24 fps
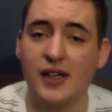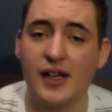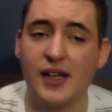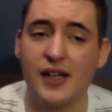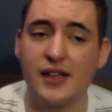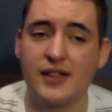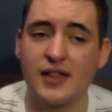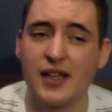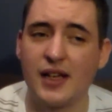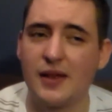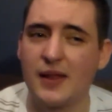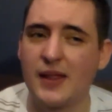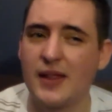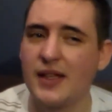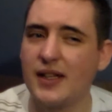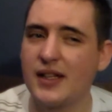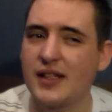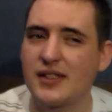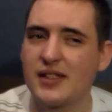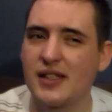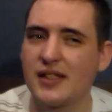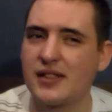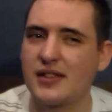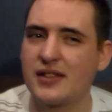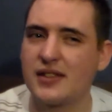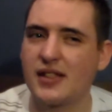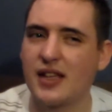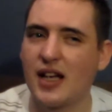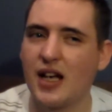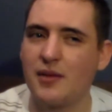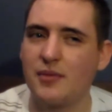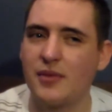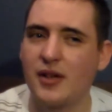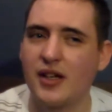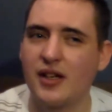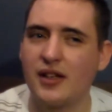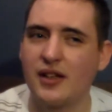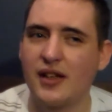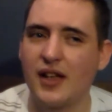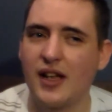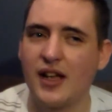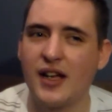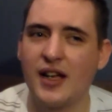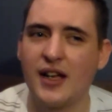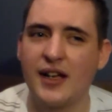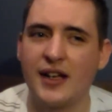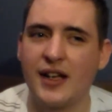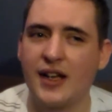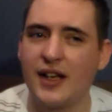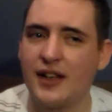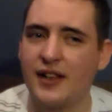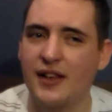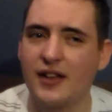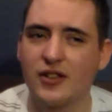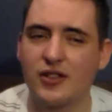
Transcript: I think it's a Sima AK.